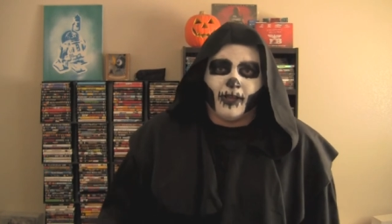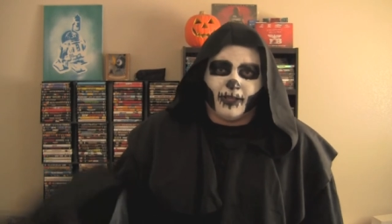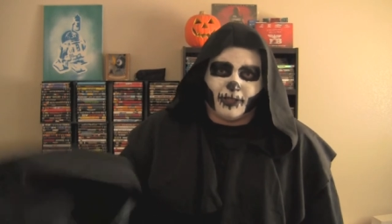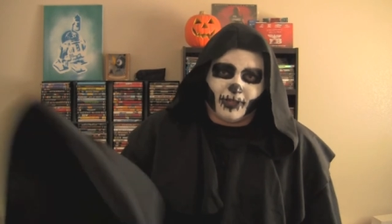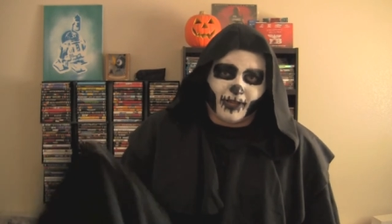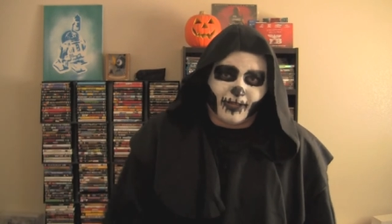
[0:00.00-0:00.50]

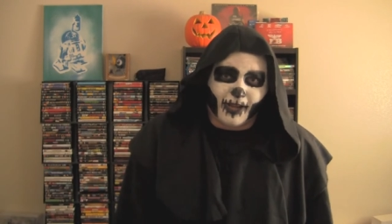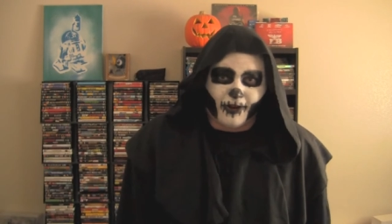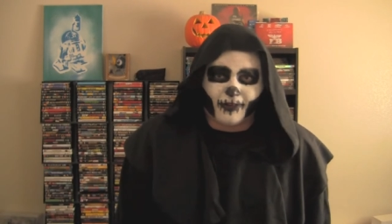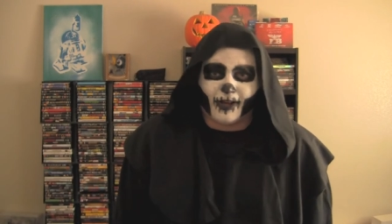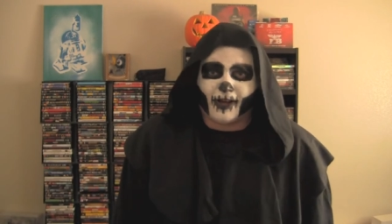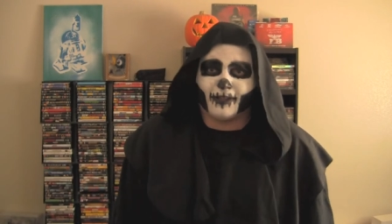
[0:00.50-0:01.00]
He checked out
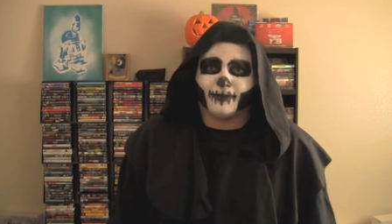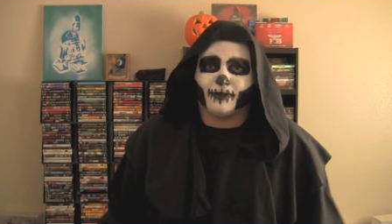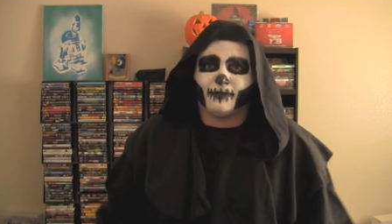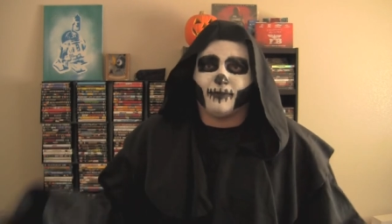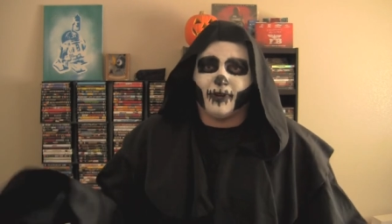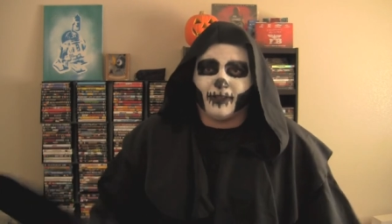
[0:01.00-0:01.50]
of the
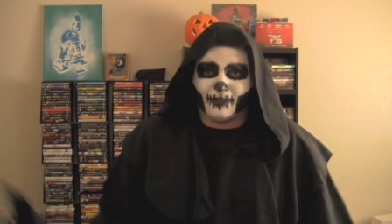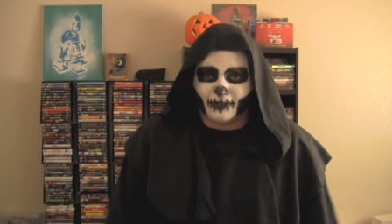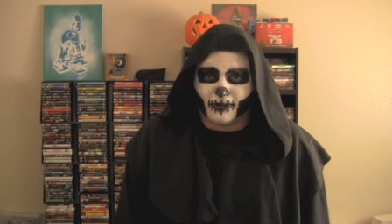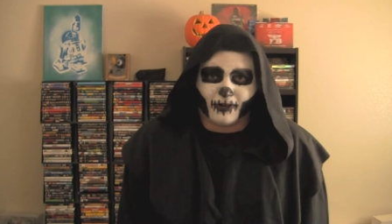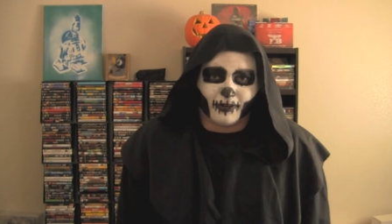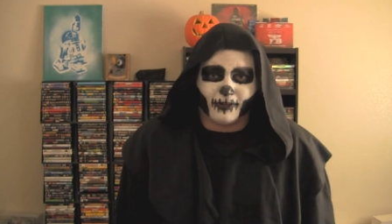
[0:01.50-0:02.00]
hospital, immediately
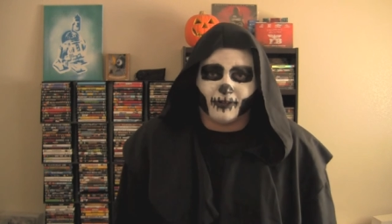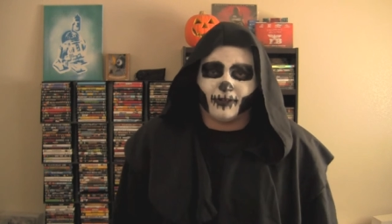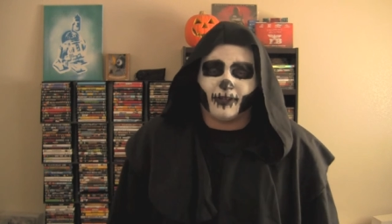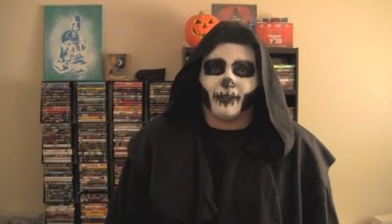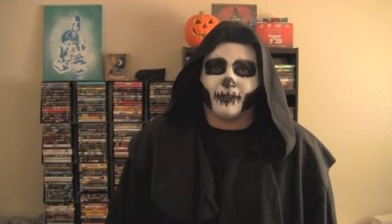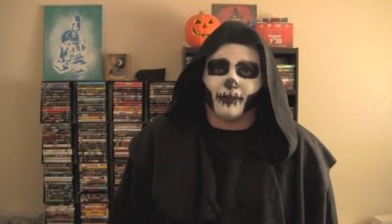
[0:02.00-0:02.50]
started
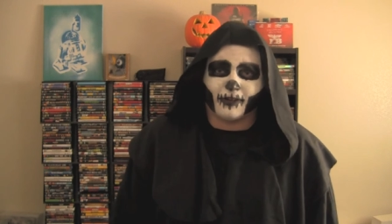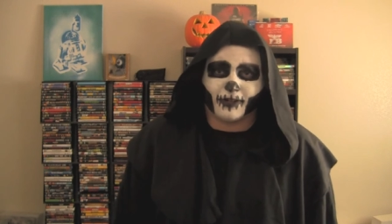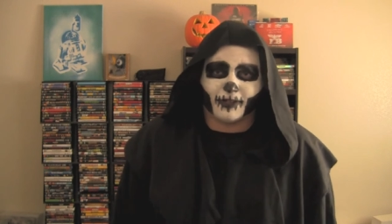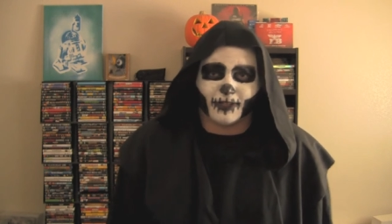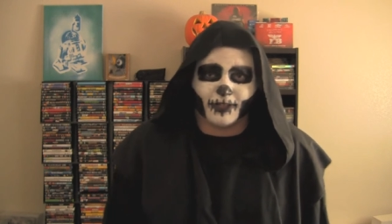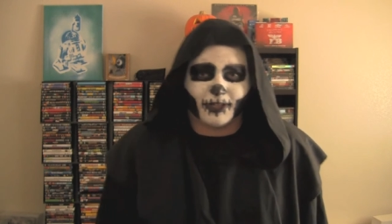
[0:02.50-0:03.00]
killing
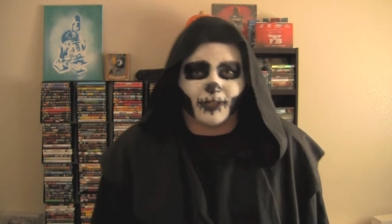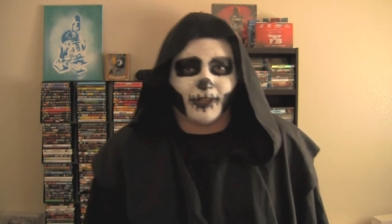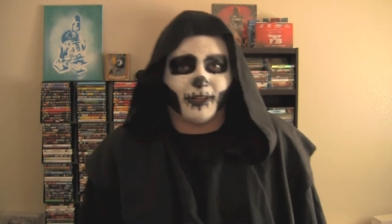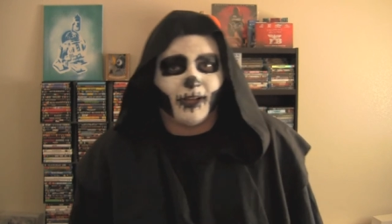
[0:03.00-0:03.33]
hookers and shit.